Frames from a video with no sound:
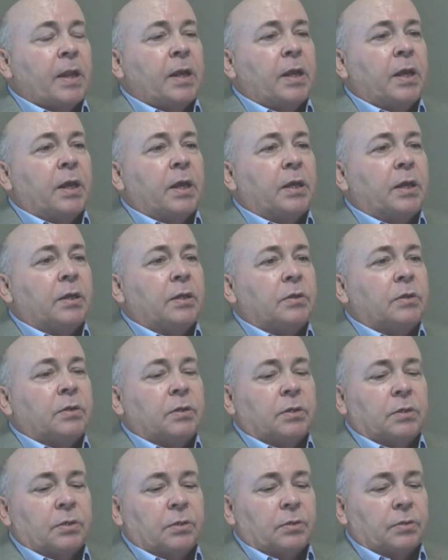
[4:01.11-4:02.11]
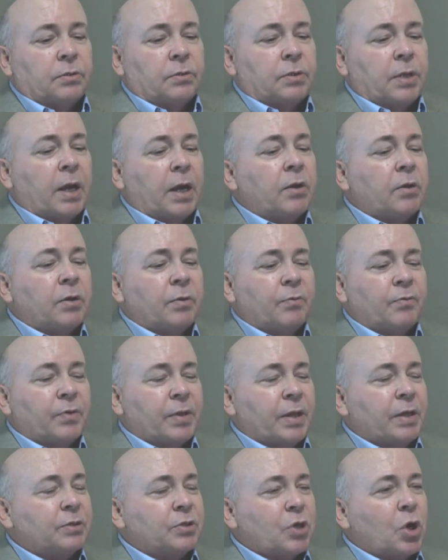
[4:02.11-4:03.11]
And the acronym for
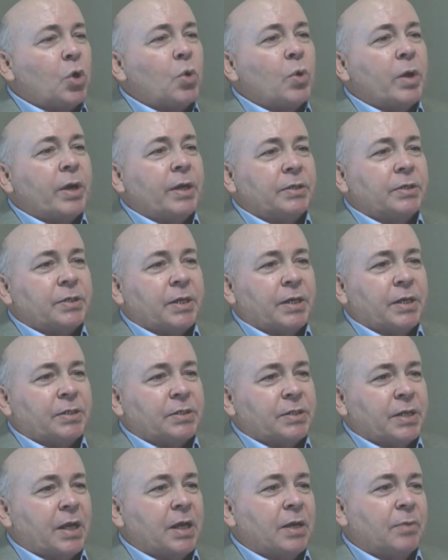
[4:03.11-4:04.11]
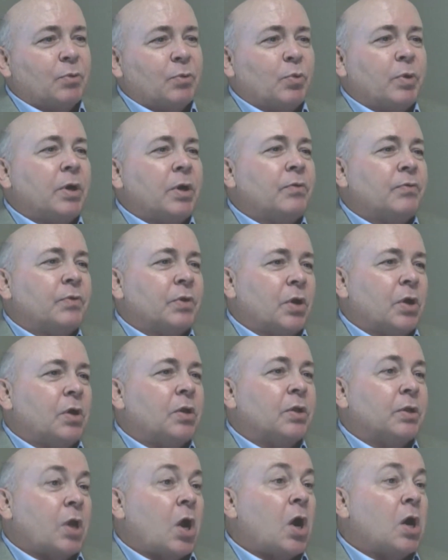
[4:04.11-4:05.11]
that is OSSM. We often
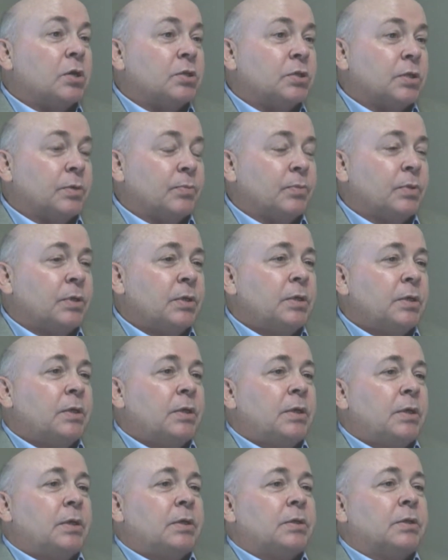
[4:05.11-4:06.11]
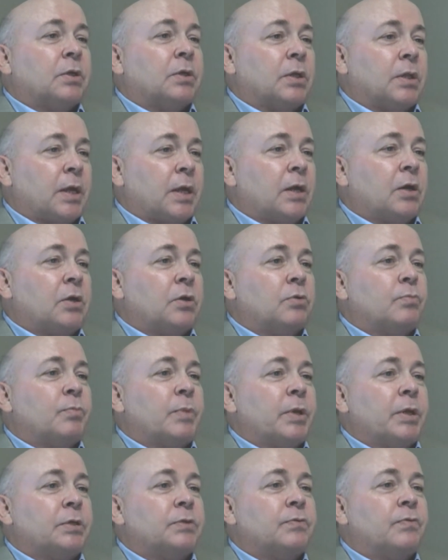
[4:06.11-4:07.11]
call it awesome. The cloud
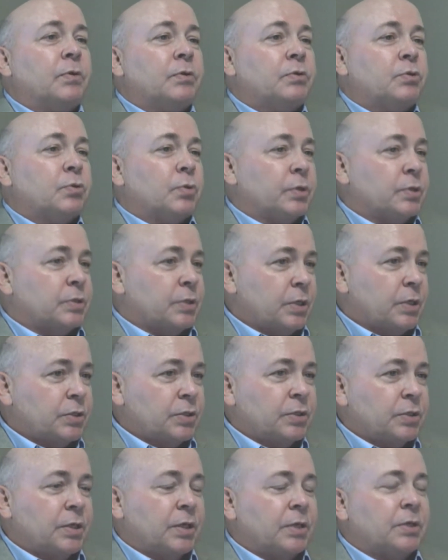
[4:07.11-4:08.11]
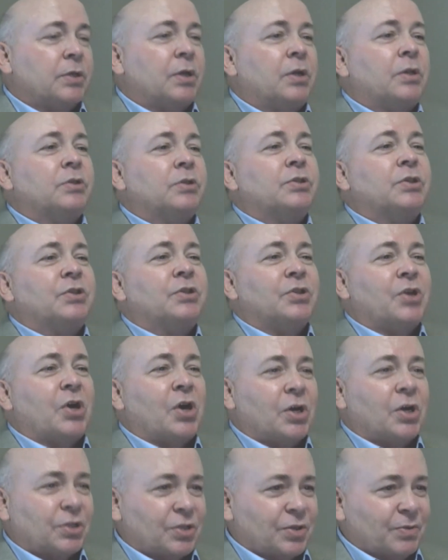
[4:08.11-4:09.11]
makes virtualization technologies
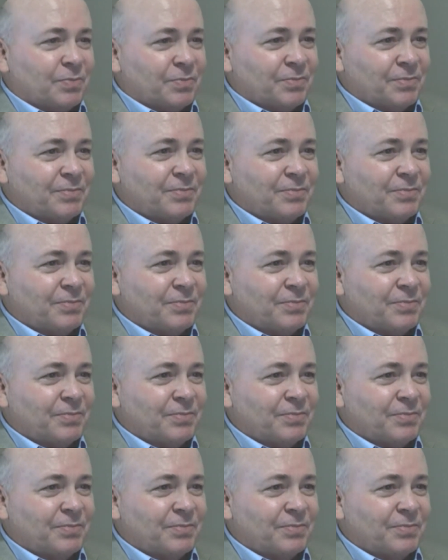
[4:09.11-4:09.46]
awesome.